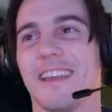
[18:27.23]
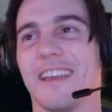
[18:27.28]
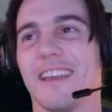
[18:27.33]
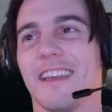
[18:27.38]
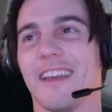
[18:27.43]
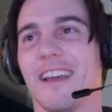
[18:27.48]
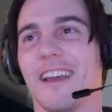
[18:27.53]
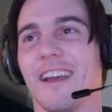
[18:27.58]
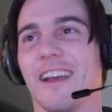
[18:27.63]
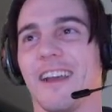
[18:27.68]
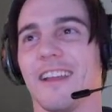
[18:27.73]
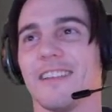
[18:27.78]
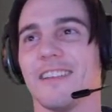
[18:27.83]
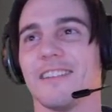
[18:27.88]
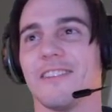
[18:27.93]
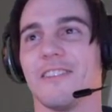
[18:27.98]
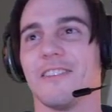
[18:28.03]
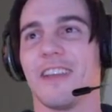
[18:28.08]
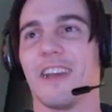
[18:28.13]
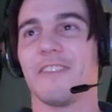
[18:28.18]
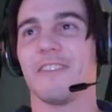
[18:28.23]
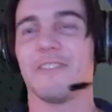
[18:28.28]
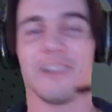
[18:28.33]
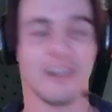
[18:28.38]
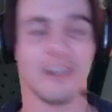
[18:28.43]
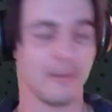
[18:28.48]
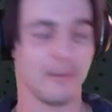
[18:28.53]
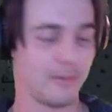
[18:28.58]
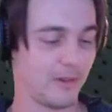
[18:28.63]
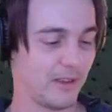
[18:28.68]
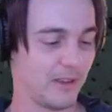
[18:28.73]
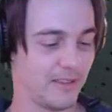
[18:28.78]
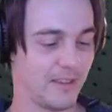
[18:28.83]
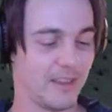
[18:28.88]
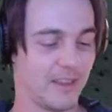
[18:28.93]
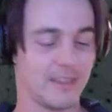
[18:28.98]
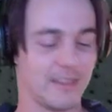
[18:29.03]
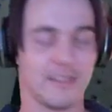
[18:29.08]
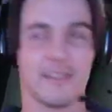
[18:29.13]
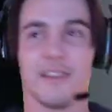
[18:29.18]
Alright, so we got fingerprints.
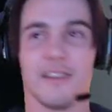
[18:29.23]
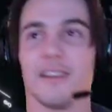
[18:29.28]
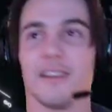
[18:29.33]
That's good.